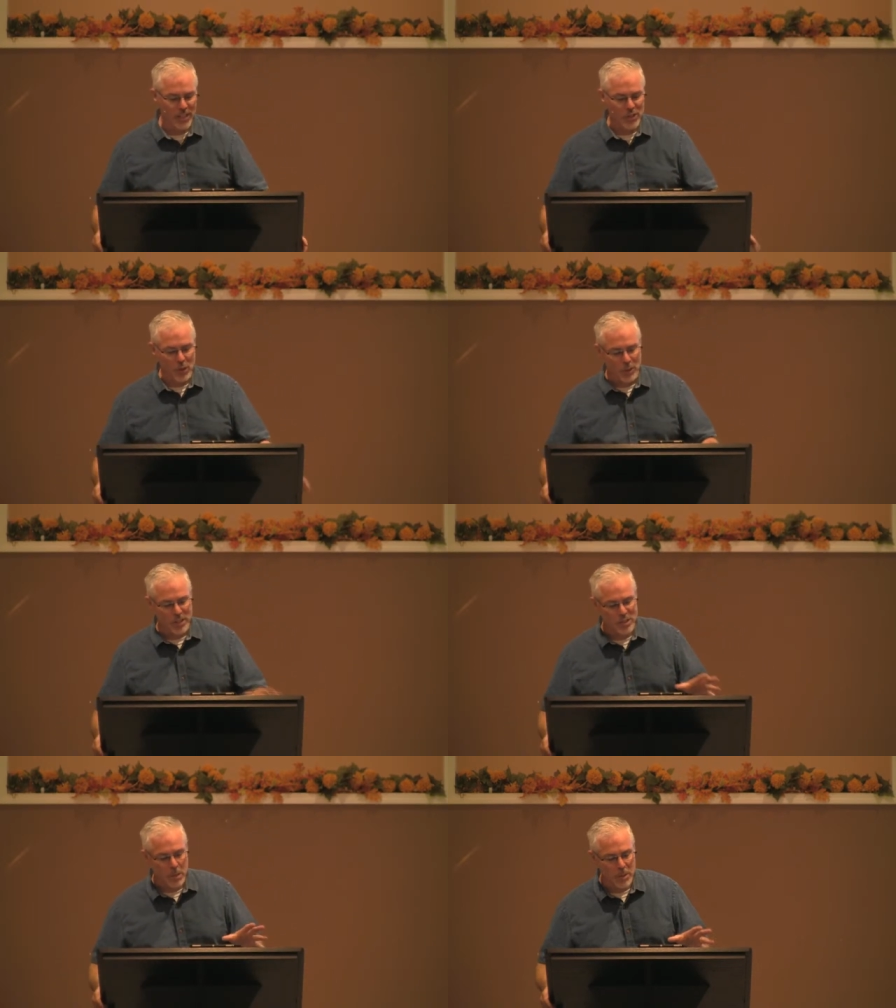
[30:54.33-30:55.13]
And so
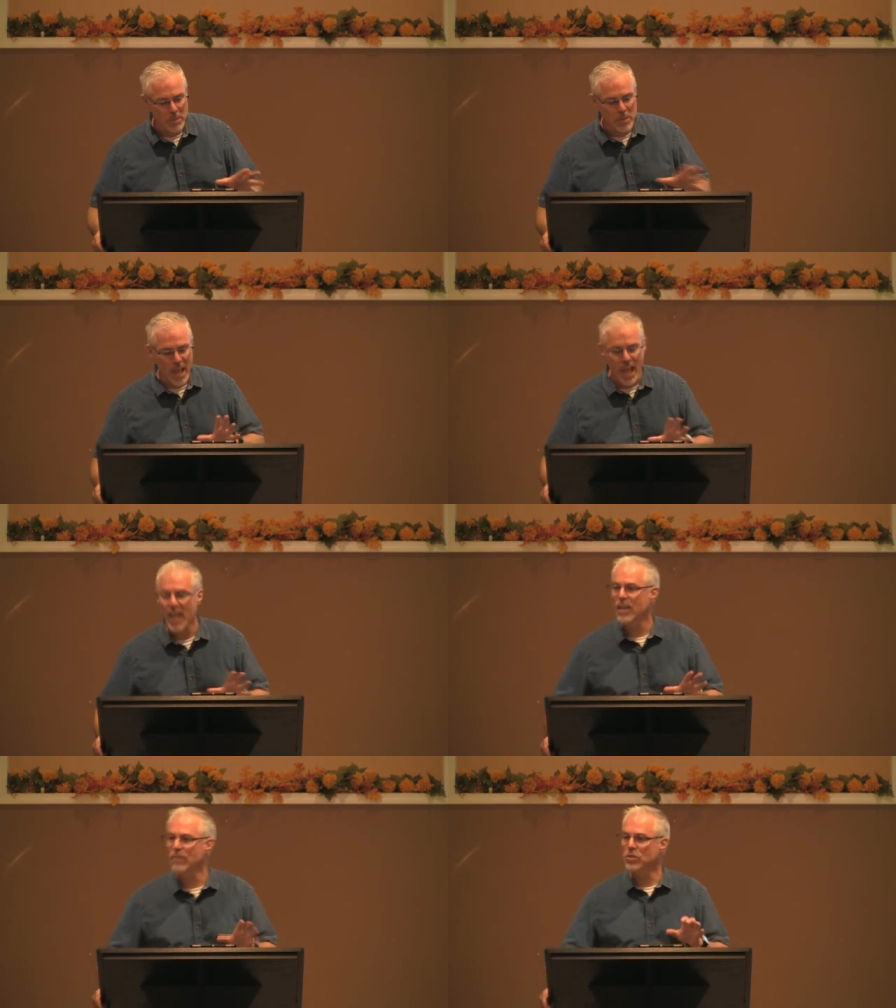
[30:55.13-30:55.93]
when somebody
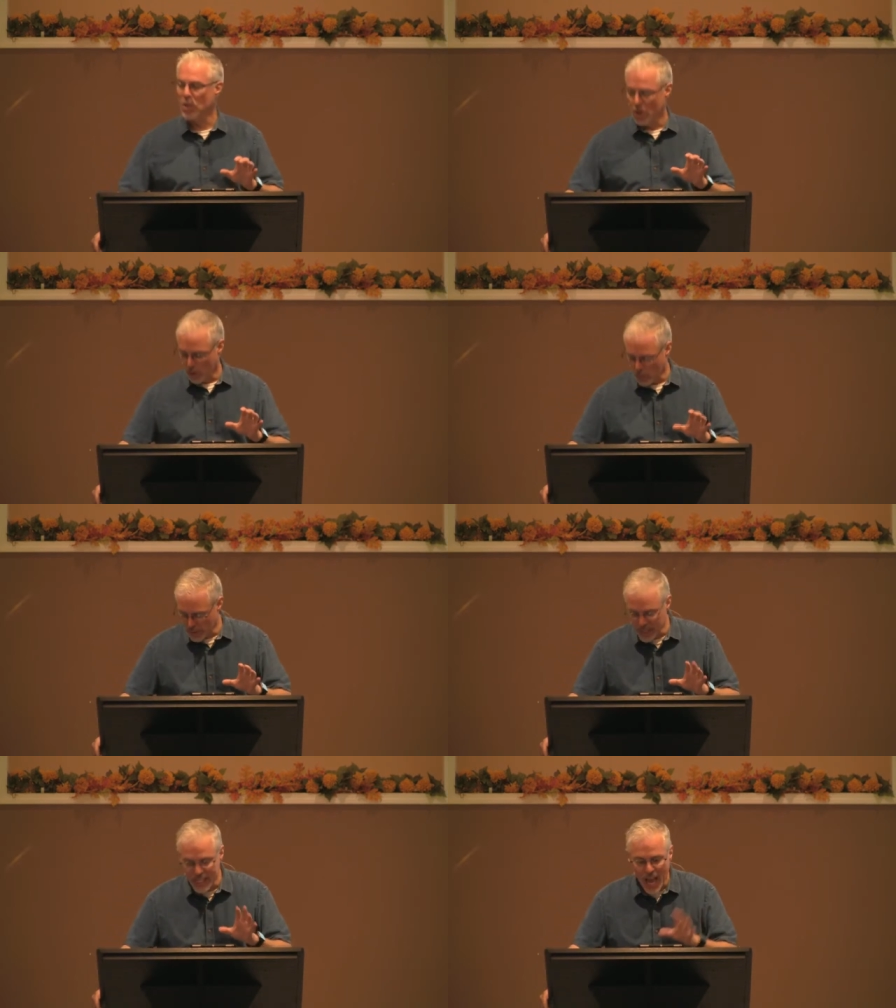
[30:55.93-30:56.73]
behaves
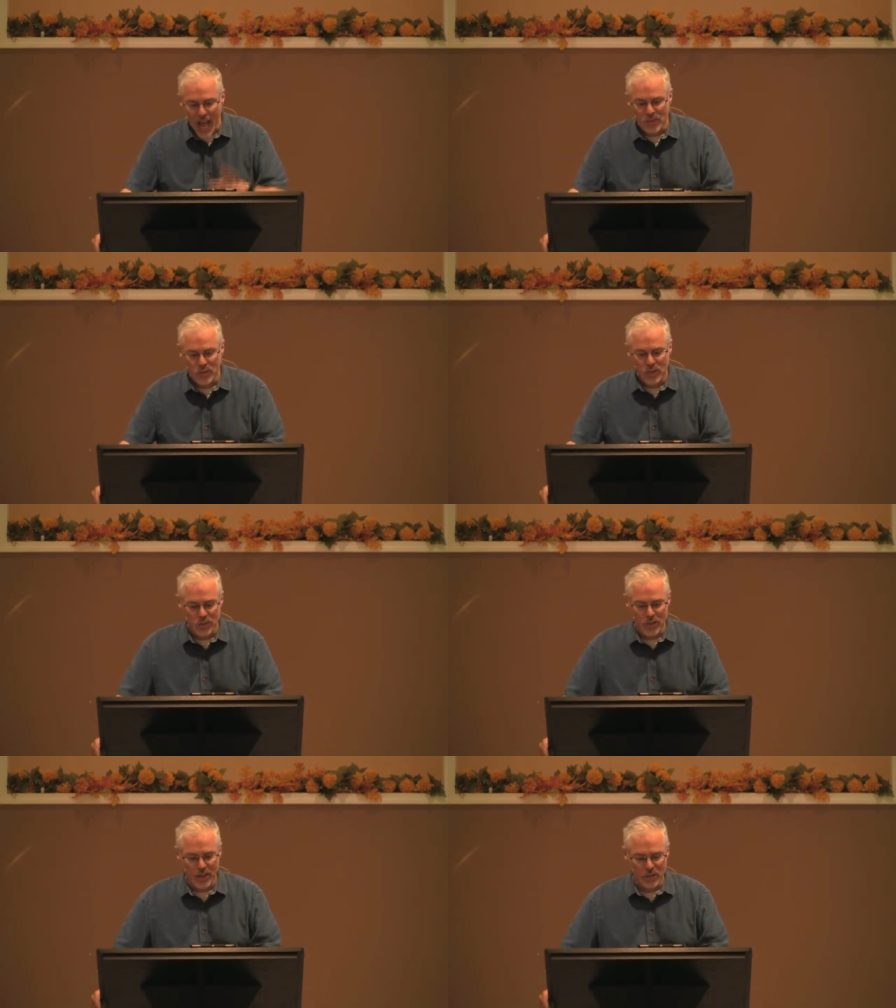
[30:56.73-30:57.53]
with God's
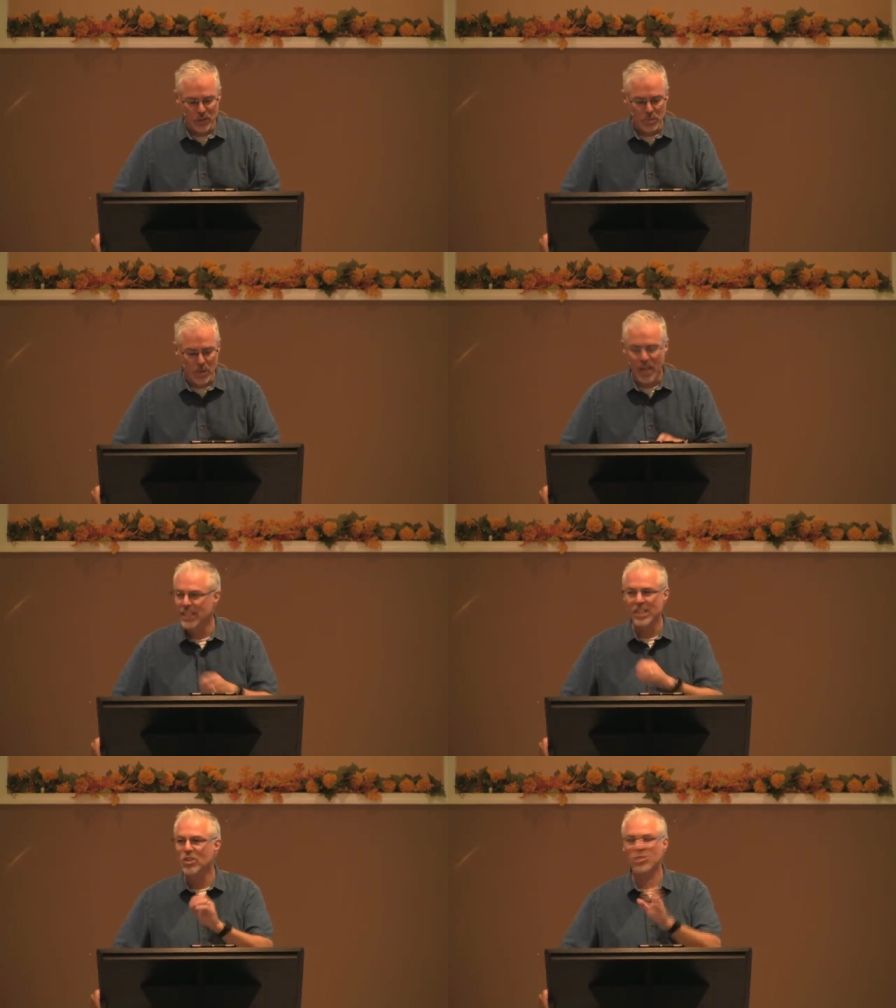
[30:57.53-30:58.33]
desires in
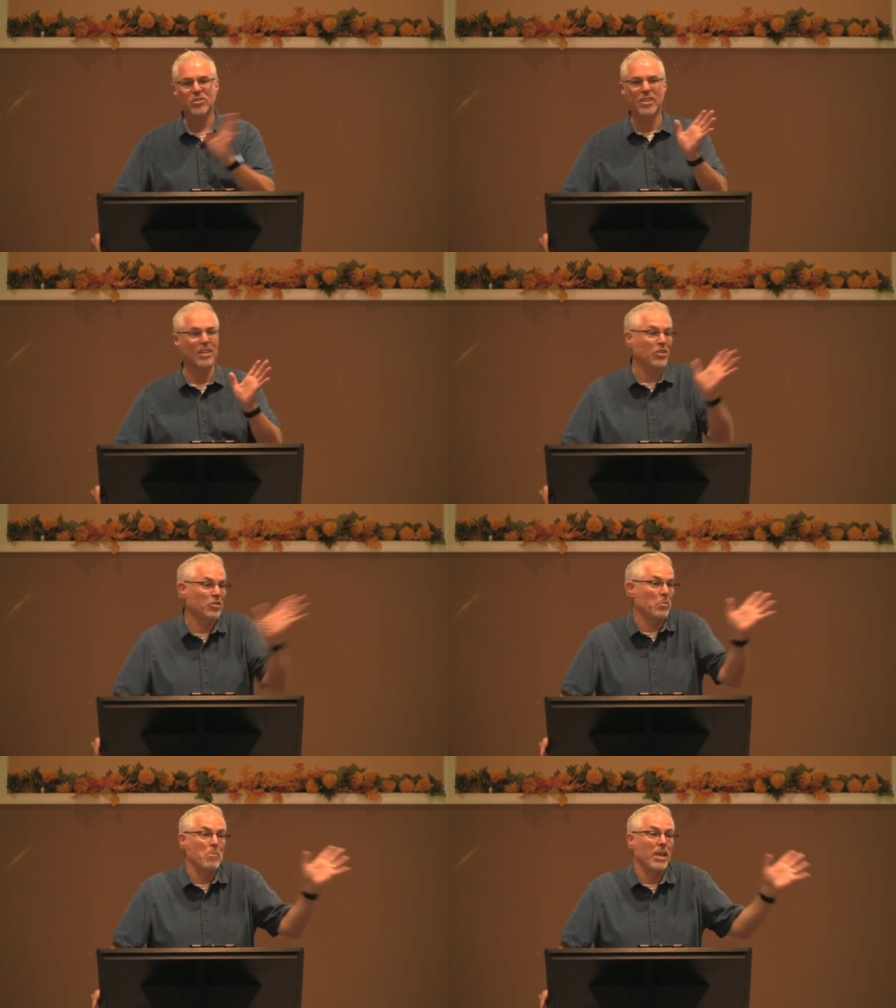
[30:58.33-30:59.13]
mind, it just it
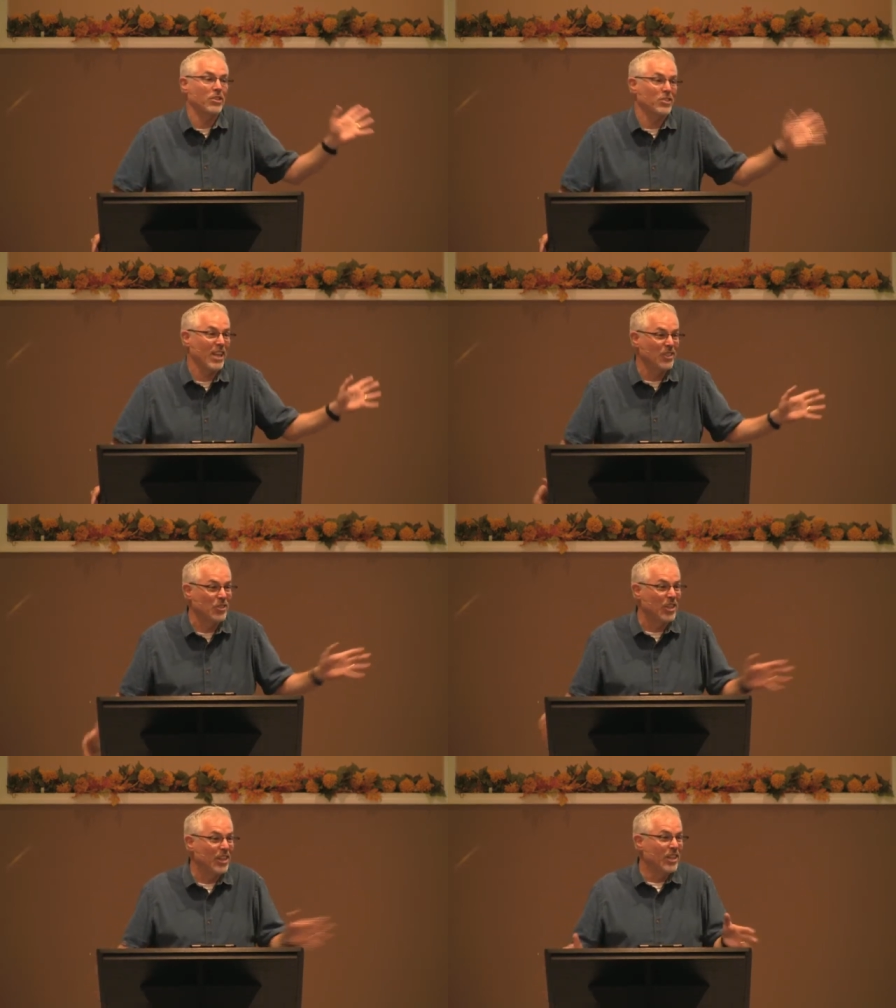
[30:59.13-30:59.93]
doesn't make sense.